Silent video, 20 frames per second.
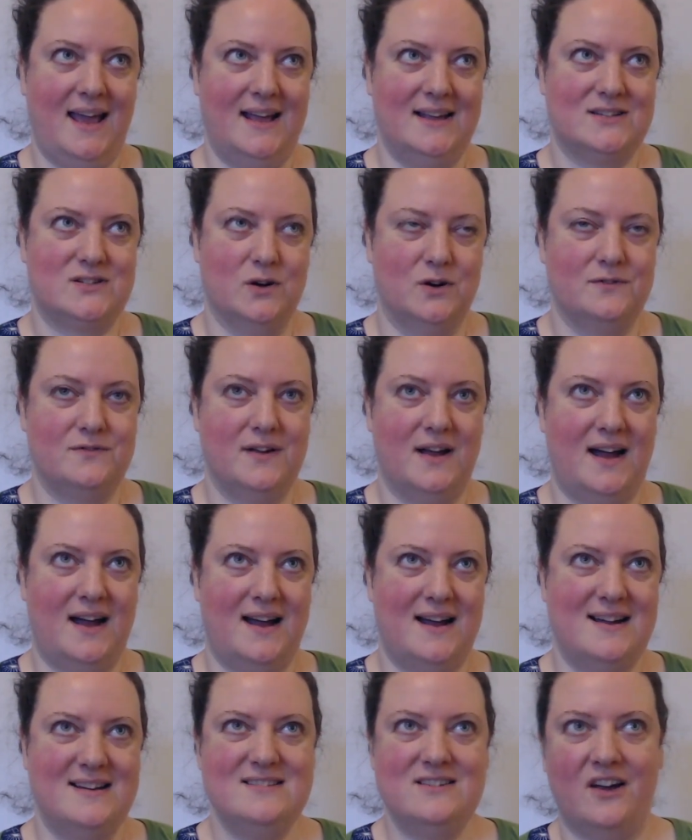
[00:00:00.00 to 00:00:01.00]
sort of
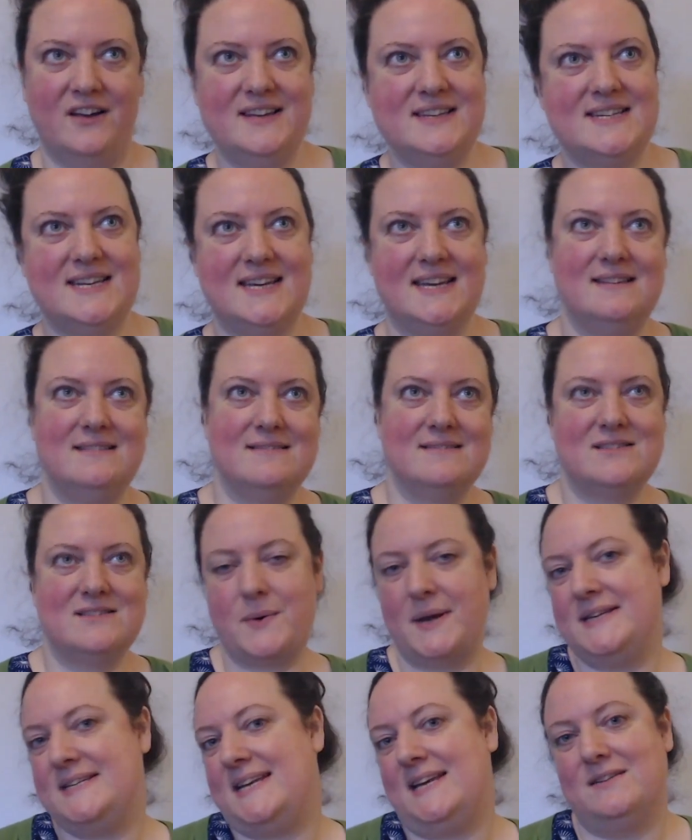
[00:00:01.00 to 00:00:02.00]

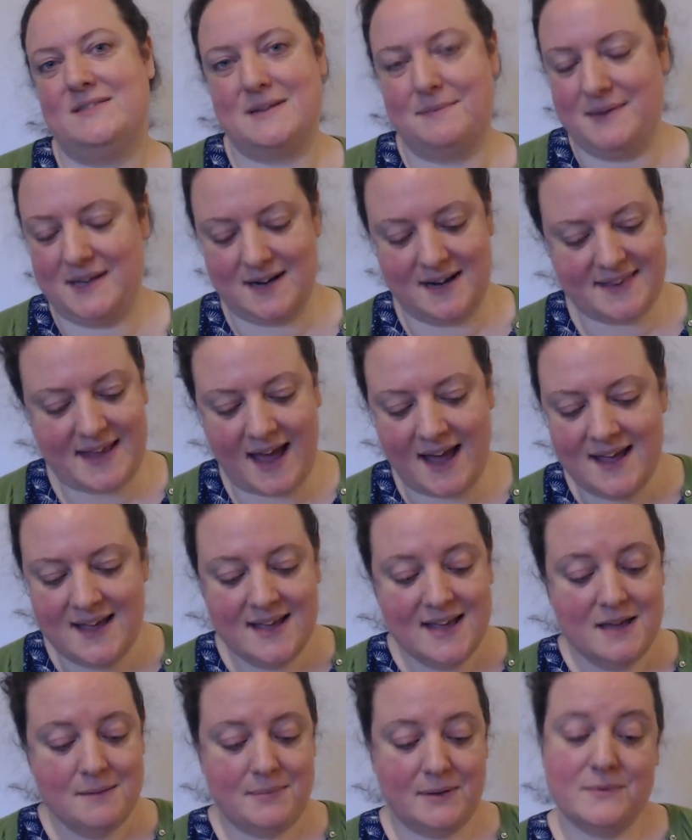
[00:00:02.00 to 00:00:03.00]
1920 or something like that,
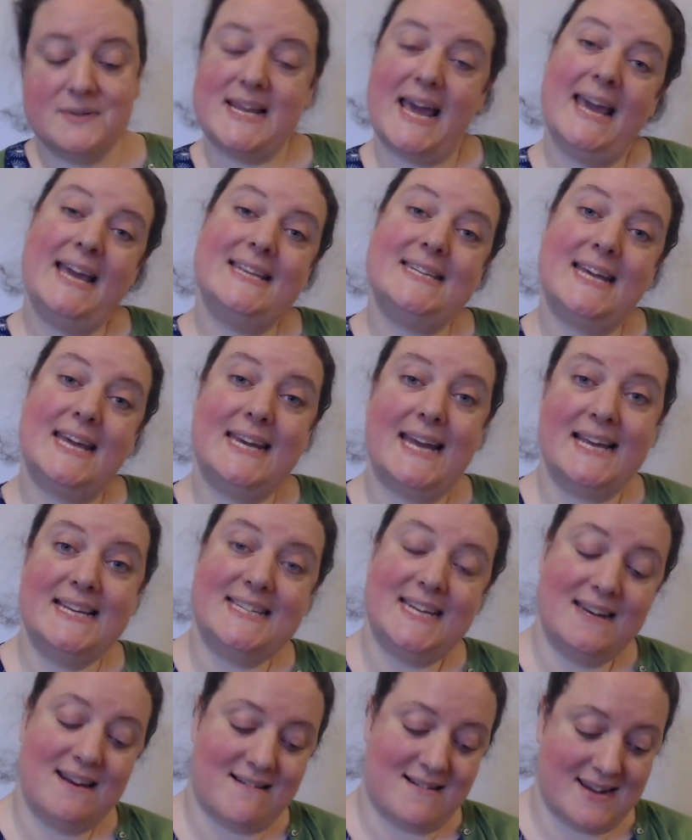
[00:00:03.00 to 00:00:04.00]
but it was
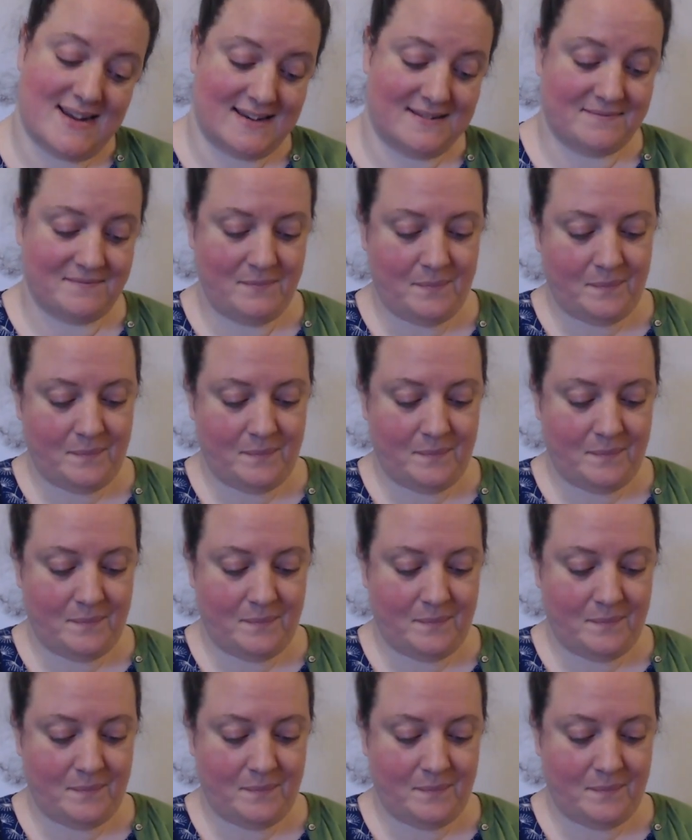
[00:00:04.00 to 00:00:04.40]
1889.